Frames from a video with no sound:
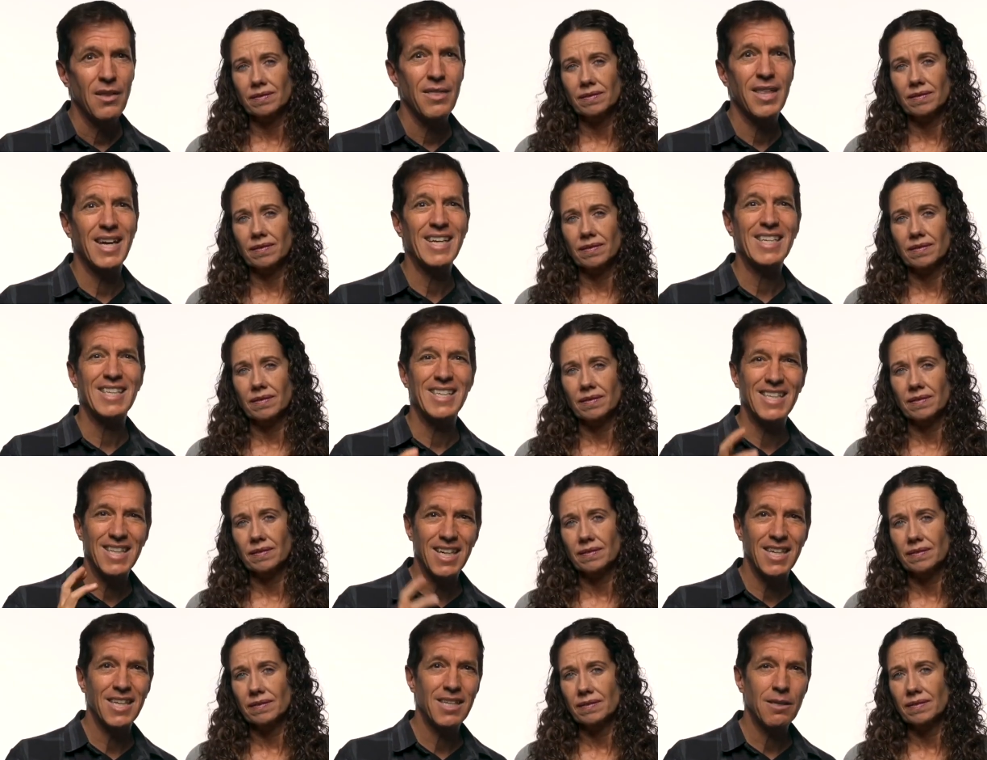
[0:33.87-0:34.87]
Speaker 1: that
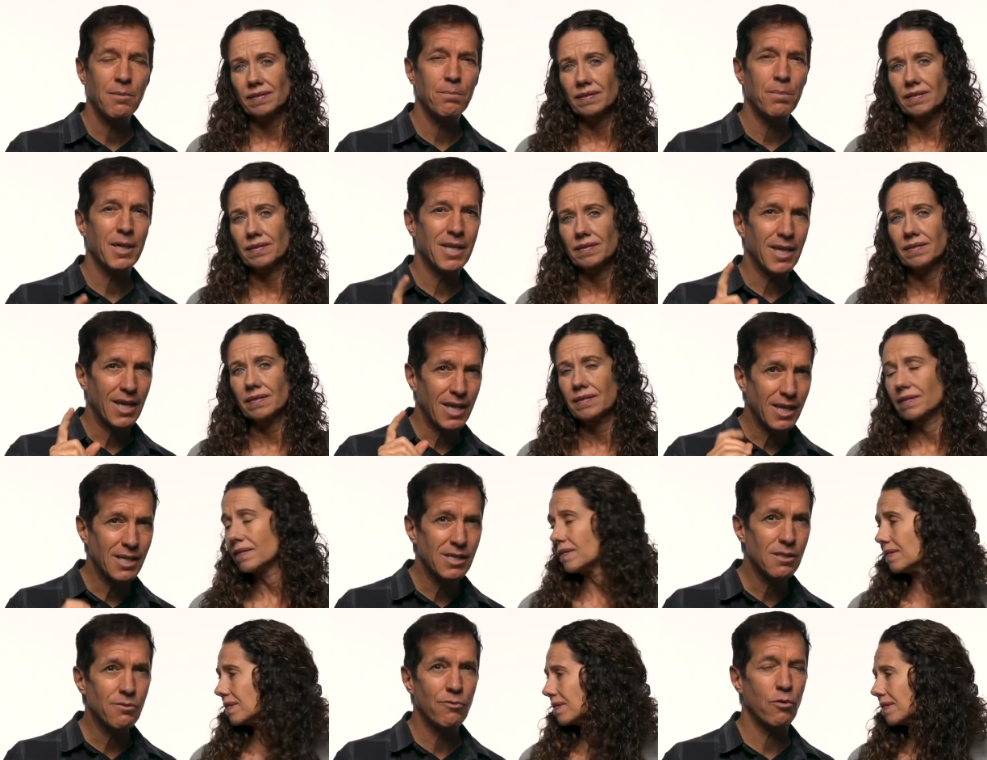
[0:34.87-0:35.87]
none but
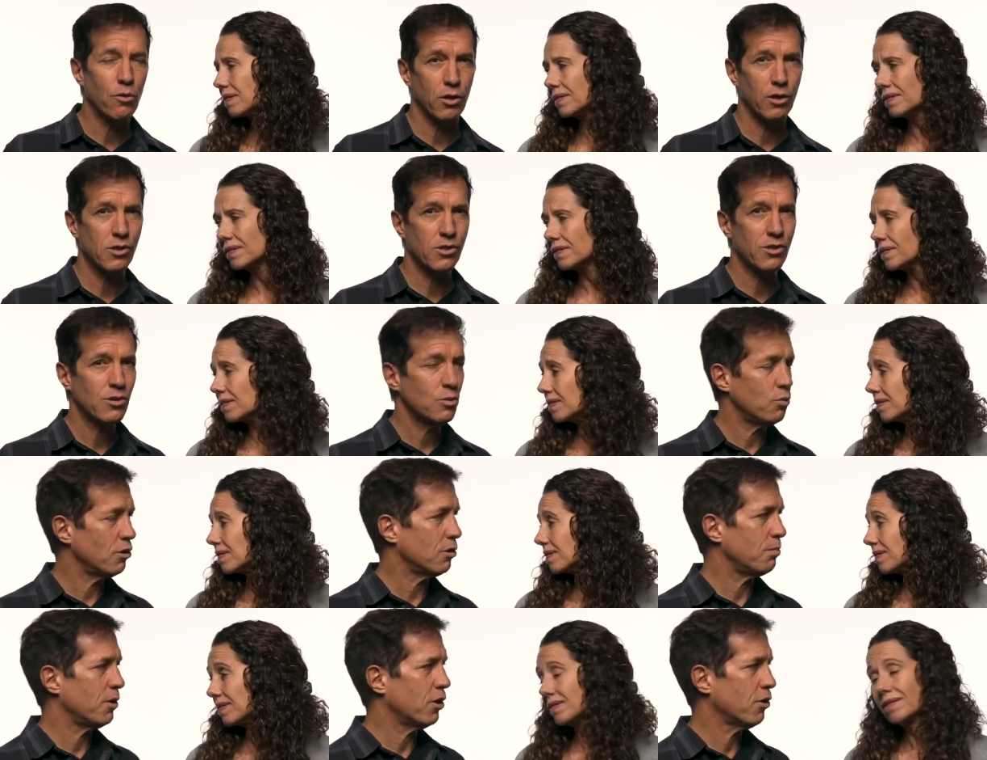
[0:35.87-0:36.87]
his voice
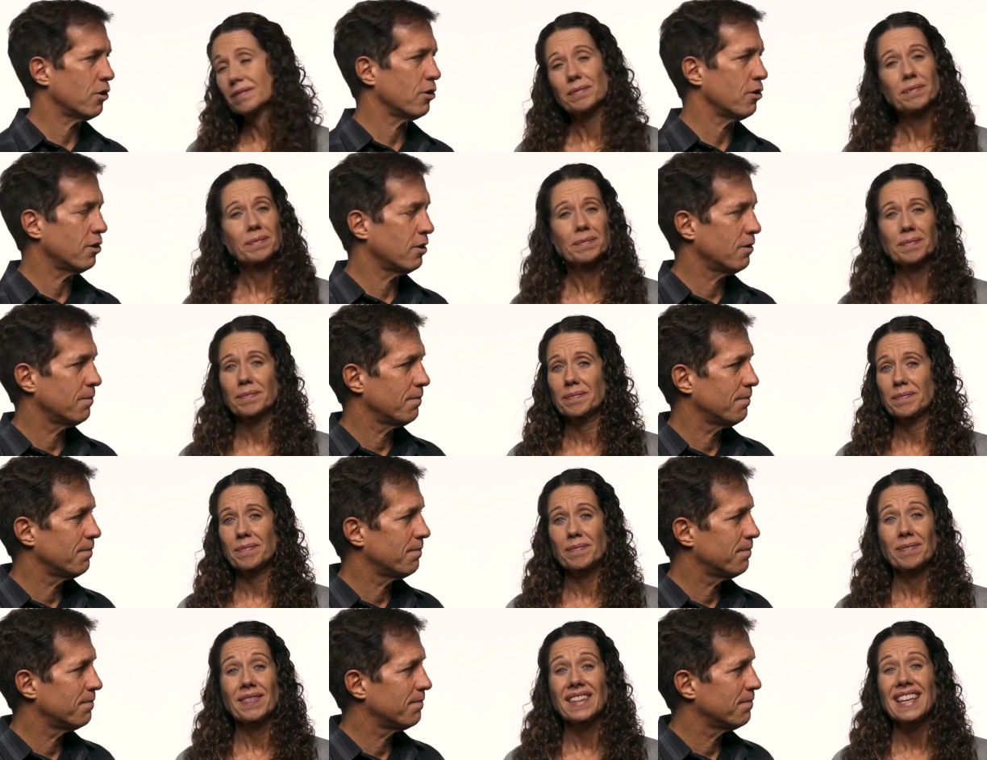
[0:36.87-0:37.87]
will be heard.
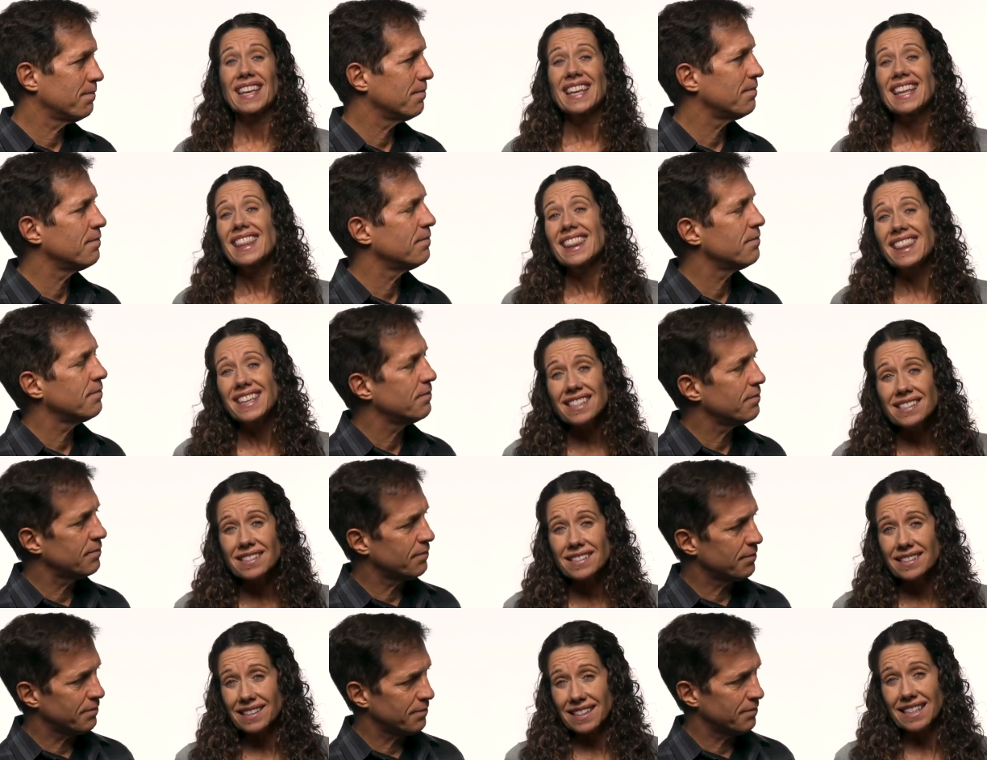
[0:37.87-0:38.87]

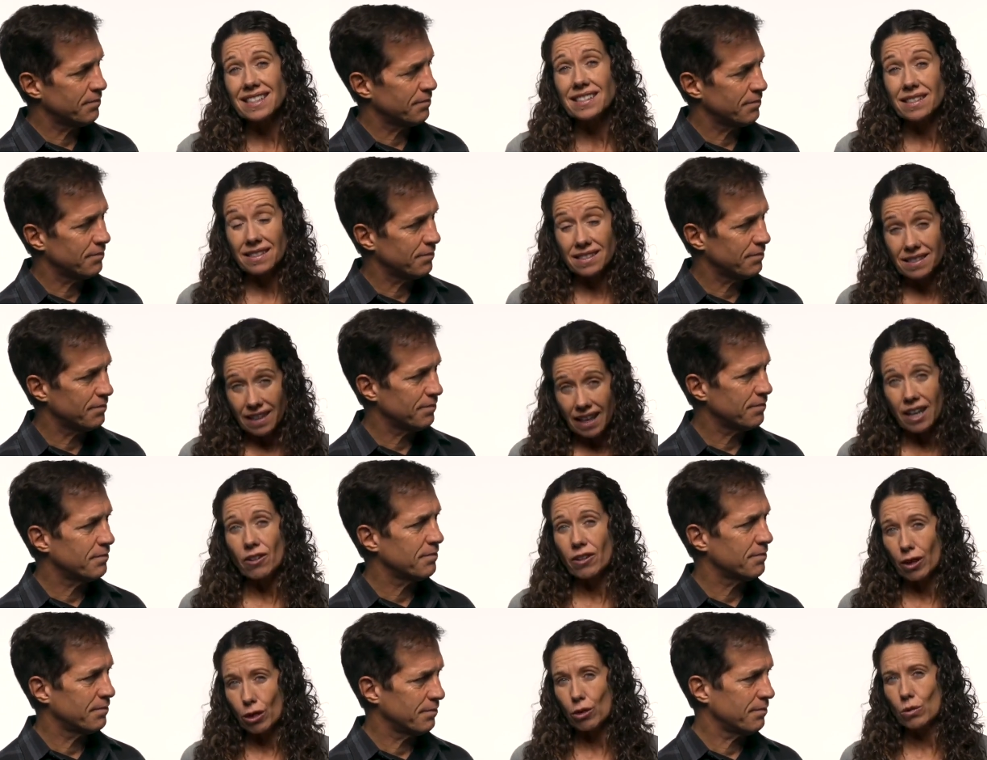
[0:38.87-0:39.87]
Speaker 2: This is a
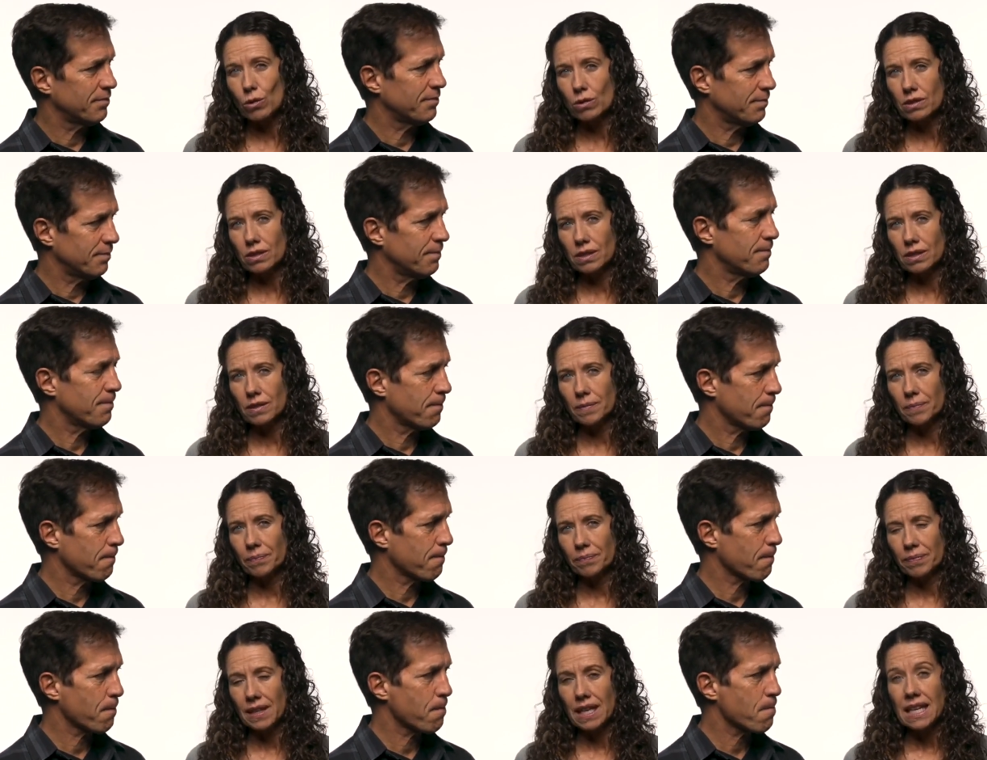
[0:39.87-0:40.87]
scary thought.
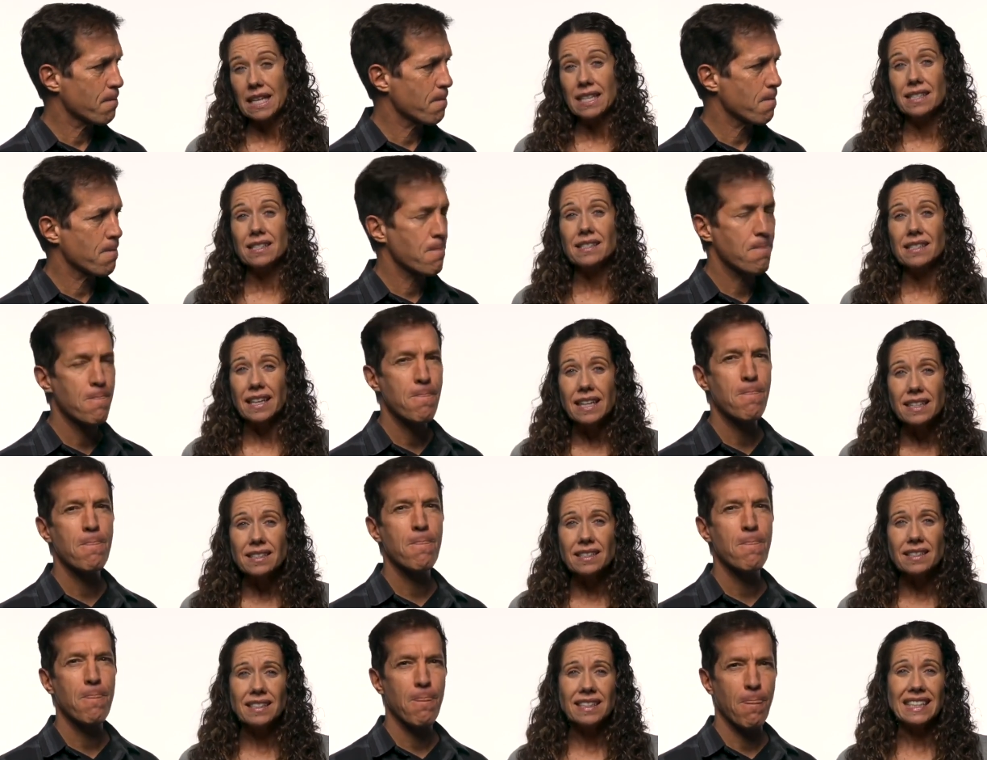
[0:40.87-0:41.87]

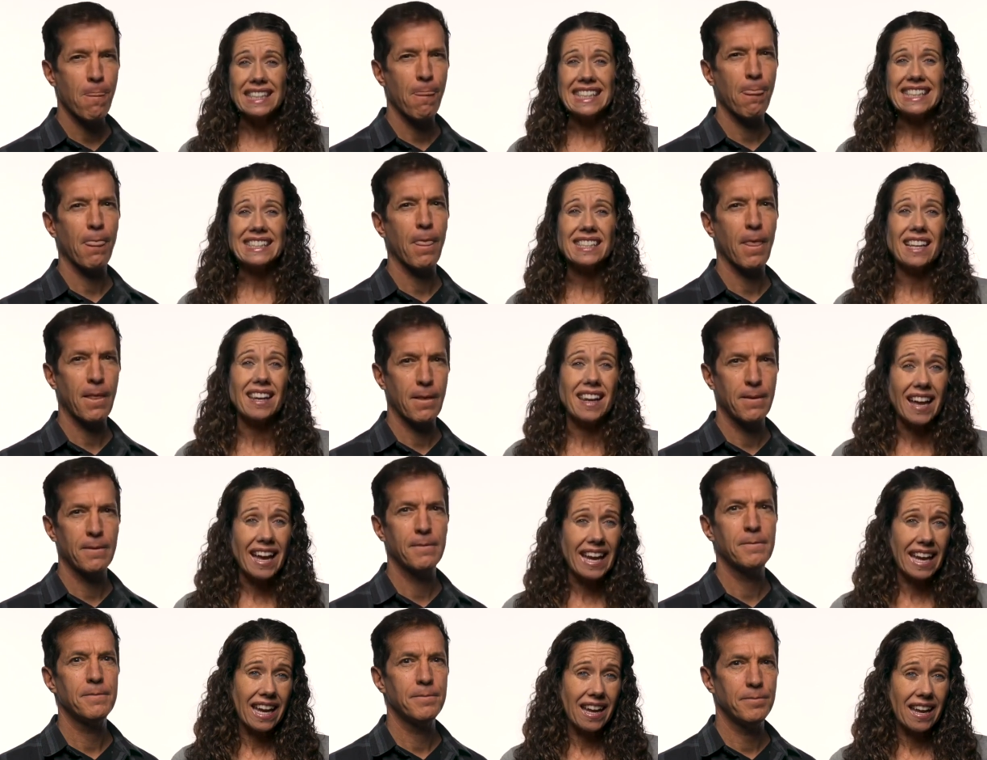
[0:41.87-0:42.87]
Satan is a
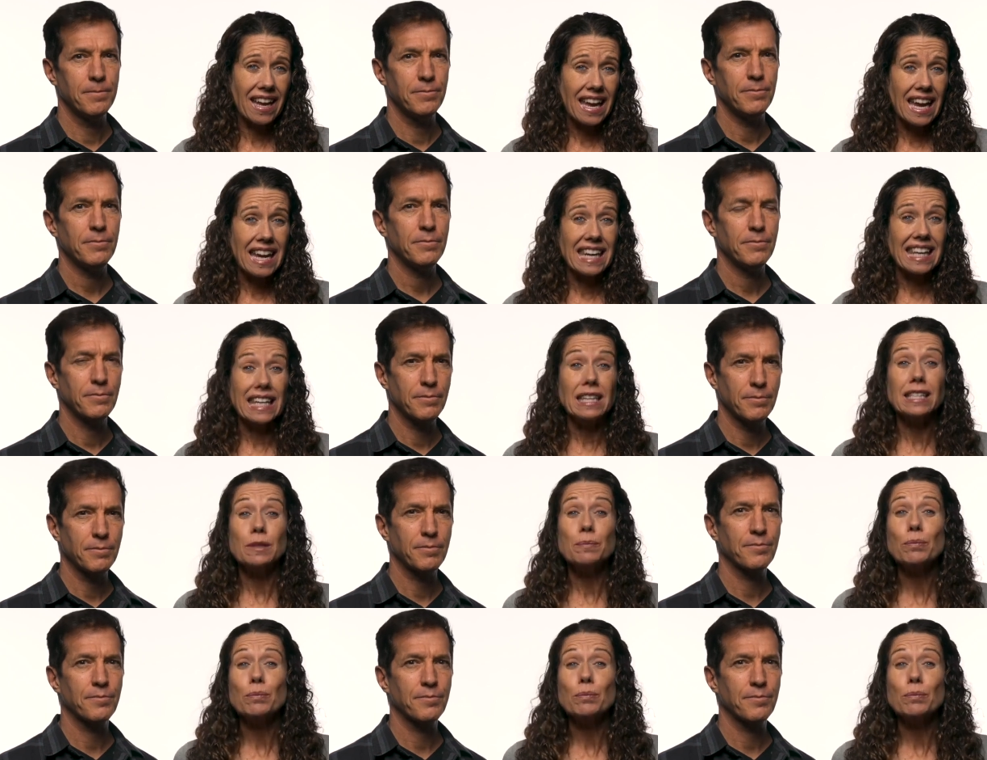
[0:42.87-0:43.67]
liar and he is